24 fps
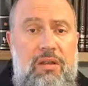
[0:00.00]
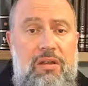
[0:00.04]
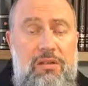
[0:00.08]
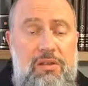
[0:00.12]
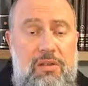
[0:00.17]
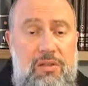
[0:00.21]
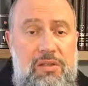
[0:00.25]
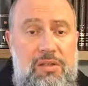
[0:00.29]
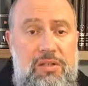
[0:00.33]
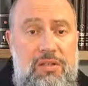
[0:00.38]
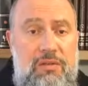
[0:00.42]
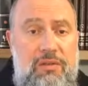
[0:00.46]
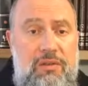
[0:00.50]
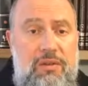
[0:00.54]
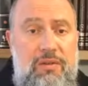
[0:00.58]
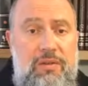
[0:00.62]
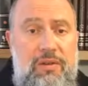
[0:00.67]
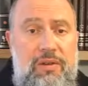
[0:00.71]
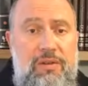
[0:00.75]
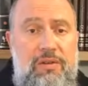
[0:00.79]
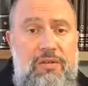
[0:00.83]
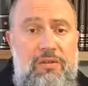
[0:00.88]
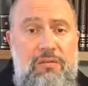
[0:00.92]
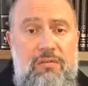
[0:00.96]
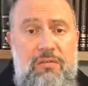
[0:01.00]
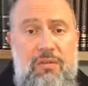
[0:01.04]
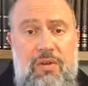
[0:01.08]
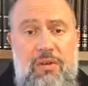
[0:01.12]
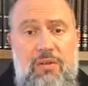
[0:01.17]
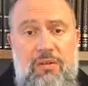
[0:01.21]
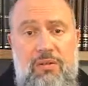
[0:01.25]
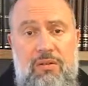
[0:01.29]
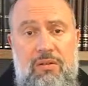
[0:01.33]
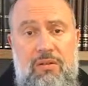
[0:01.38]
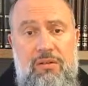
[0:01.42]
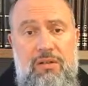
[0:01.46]
It is also agreed to
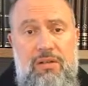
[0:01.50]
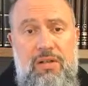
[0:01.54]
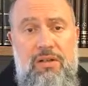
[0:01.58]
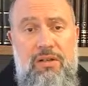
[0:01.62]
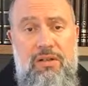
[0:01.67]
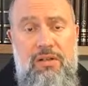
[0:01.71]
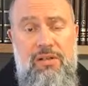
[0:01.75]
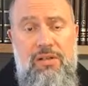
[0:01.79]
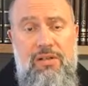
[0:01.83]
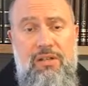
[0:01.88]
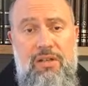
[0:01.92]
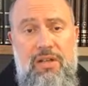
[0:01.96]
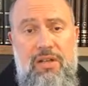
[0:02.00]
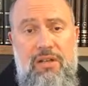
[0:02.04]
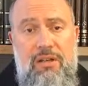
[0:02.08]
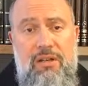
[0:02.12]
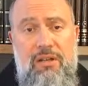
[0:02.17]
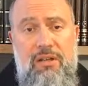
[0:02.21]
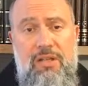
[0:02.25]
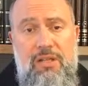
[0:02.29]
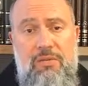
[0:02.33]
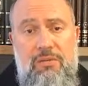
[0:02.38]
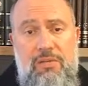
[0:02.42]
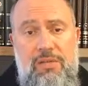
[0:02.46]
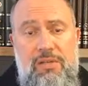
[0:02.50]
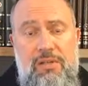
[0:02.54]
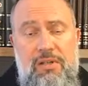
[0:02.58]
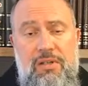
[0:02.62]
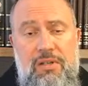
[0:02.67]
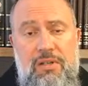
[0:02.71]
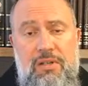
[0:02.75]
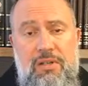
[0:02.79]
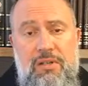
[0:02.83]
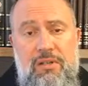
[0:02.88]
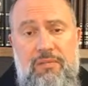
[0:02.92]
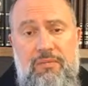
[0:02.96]
by all, and it is stated
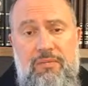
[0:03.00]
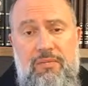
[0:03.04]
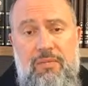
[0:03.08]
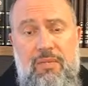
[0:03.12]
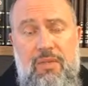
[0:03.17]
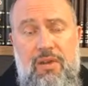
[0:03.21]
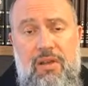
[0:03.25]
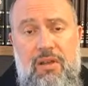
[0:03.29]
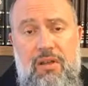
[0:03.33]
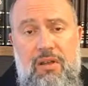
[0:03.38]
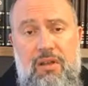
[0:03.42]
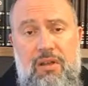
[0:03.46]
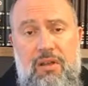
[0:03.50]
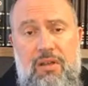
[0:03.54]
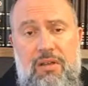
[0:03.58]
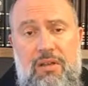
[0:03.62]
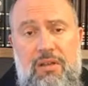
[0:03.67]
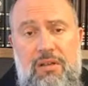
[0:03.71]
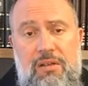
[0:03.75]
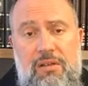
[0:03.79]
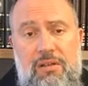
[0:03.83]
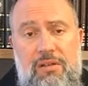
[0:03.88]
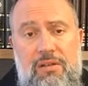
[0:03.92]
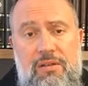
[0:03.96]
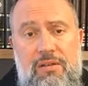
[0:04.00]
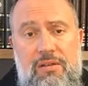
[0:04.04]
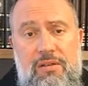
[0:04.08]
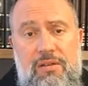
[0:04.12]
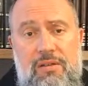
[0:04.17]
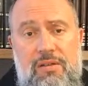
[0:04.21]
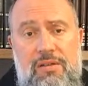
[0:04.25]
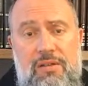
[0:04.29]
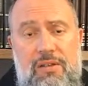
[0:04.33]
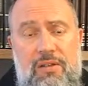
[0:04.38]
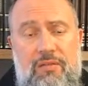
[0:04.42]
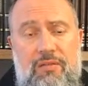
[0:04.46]
explicitly in
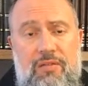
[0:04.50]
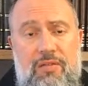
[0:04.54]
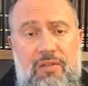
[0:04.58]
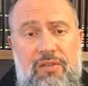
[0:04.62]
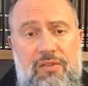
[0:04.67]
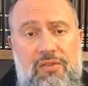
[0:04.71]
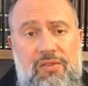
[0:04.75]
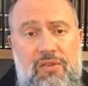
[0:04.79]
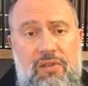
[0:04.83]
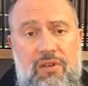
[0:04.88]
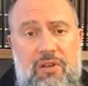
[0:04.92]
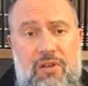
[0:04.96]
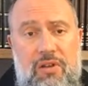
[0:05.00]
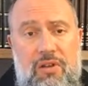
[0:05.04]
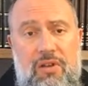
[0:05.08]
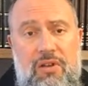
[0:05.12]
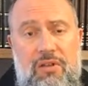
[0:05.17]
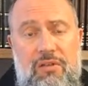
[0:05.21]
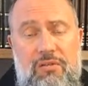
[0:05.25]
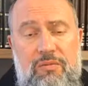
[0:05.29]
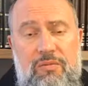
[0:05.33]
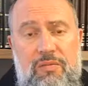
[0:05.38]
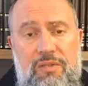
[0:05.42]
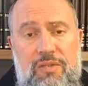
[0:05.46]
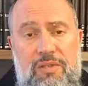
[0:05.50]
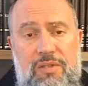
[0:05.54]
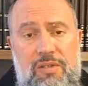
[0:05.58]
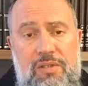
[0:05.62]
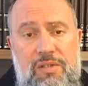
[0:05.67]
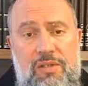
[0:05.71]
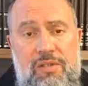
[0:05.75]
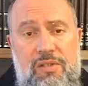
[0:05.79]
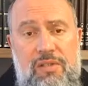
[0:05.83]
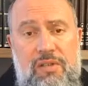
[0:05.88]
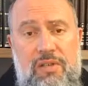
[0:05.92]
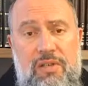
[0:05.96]
Sefer Yetzirah, which
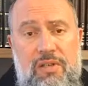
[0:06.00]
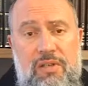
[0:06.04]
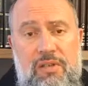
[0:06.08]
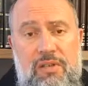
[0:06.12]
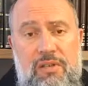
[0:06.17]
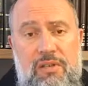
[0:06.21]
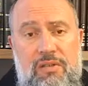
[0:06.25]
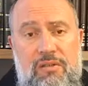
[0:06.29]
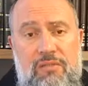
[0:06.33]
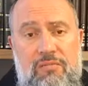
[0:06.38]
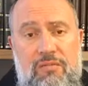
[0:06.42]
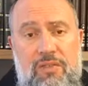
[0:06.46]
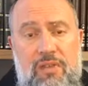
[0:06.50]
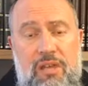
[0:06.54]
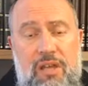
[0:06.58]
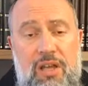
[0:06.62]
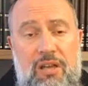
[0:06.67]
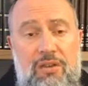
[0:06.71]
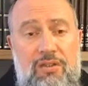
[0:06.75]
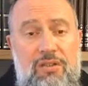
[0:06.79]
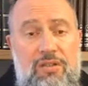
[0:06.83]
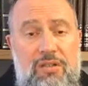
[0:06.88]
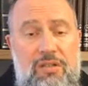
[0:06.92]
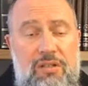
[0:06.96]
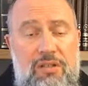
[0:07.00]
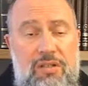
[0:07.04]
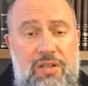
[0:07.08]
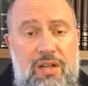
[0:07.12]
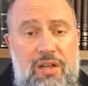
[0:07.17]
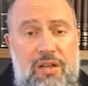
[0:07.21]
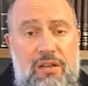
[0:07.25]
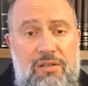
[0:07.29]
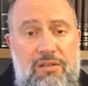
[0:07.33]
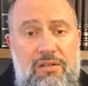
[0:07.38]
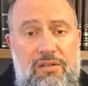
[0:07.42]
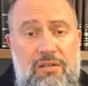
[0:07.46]
is an ancient
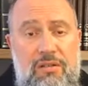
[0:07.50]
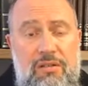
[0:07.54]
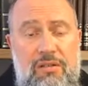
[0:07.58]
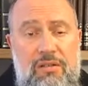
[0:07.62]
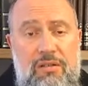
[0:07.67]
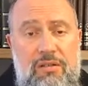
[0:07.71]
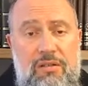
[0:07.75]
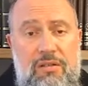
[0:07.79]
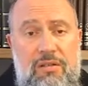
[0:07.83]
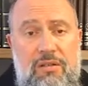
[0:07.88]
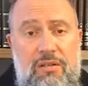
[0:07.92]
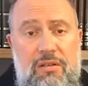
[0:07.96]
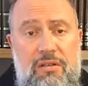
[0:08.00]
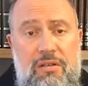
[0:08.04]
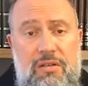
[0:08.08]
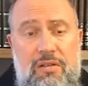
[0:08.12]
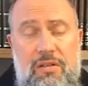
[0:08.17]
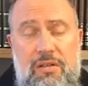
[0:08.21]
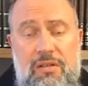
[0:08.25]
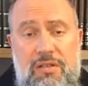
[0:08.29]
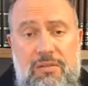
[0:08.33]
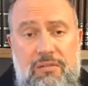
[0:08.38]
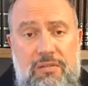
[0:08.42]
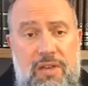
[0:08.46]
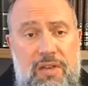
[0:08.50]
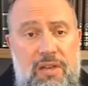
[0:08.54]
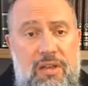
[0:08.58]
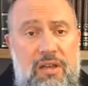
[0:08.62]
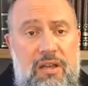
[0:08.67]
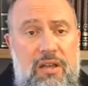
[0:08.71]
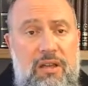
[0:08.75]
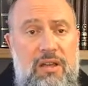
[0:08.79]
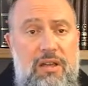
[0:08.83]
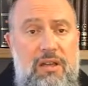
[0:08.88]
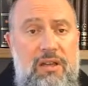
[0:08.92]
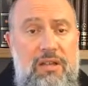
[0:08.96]
text. It doesn't
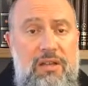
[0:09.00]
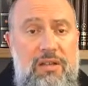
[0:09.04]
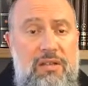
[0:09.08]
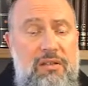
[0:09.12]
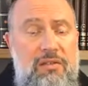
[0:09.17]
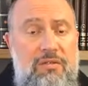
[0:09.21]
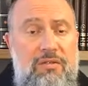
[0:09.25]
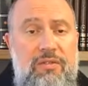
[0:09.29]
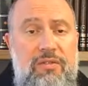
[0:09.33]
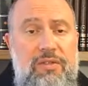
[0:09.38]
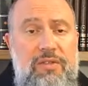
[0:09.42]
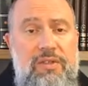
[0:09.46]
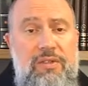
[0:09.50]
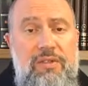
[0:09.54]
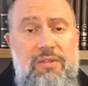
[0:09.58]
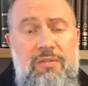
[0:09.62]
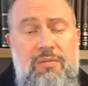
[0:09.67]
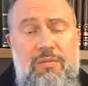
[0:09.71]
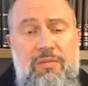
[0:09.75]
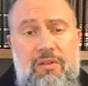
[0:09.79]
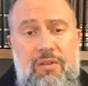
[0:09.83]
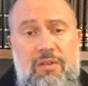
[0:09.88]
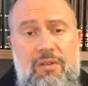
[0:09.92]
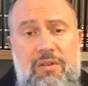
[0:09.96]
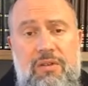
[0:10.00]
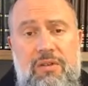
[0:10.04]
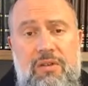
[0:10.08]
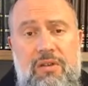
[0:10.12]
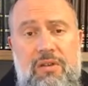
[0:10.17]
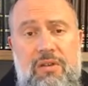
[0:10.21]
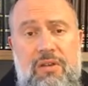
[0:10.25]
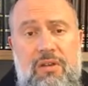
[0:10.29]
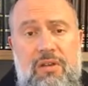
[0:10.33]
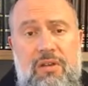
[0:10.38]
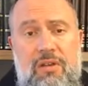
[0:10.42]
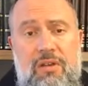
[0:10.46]
make any difference at this point
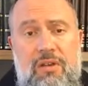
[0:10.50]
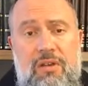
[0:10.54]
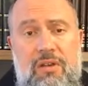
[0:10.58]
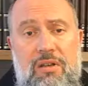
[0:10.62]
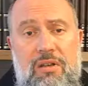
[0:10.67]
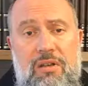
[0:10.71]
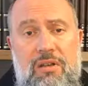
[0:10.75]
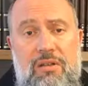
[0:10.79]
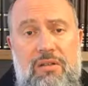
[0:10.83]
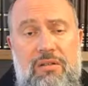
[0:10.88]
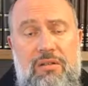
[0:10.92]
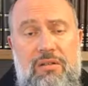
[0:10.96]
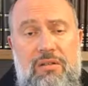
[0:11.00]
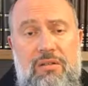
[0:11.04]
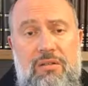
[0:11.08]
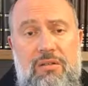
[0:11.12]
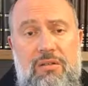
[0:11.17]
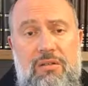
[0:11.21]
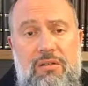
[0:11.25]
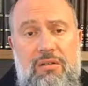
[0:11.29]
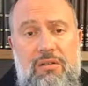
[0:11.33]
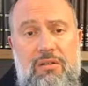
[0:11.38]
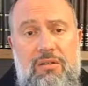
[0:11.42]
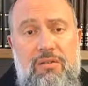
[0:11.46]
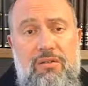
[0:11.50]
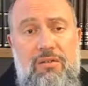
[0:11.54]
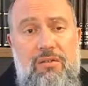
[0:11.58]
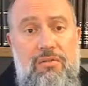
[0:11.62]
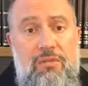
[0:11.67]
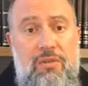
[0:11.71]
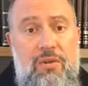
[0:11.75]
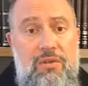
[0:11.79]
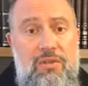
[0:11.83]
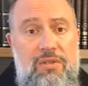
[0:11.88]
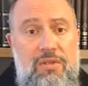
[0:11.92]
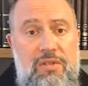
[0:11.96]
who
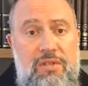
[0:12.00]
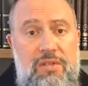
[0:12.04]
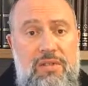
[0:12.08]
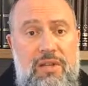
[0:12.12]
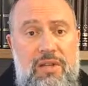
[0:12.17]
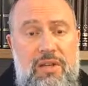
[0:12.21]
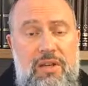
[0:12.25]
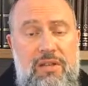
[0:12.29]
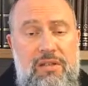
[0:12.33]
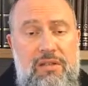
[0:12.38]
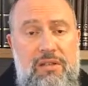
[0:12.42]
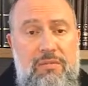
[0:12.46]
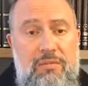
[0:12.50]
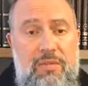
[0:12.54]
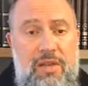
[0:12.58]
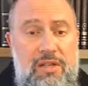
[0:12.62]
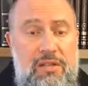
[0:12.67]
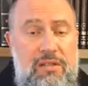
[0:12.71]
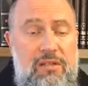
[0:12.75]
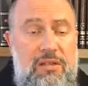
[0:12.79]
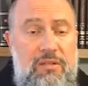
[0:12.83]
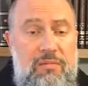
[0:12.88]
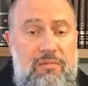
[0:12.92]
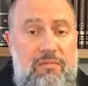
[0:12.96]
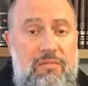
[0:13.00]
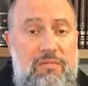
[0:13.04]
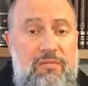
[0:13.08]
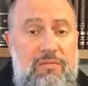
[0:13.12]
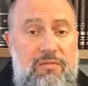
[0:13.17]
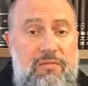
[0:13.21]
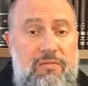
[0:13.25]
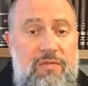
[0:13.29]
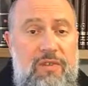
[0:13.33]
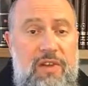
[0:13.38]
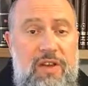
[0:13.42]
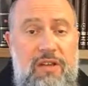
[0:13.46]
wrote this text. The basic
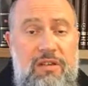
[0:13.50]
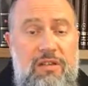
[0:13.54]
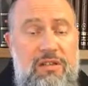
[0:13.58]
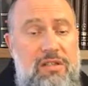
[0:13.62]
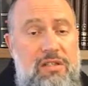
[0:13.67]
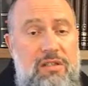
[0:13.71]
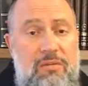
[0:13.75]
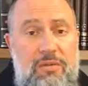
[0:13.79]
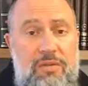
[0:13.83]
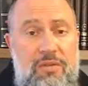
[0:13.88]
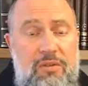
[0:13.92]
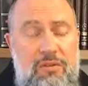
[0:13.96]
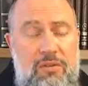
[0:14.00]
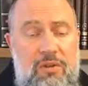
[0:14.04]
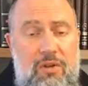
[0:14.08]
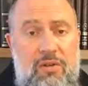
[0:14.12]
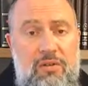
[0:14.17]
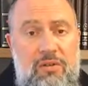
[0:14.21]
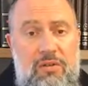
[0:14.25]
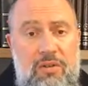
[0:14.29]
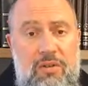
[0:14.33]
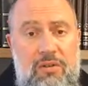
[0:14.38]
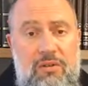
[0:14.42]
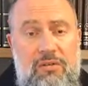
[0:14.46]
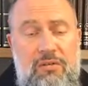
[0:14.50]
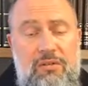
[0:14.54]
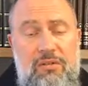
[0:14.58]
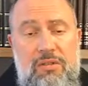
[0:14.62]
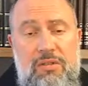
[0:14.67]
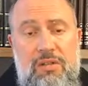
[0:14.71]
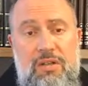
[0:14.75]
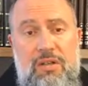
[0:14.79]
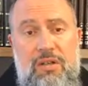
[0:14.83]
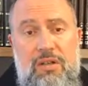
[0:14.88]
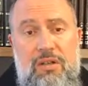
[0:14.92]
fact is that we do not know.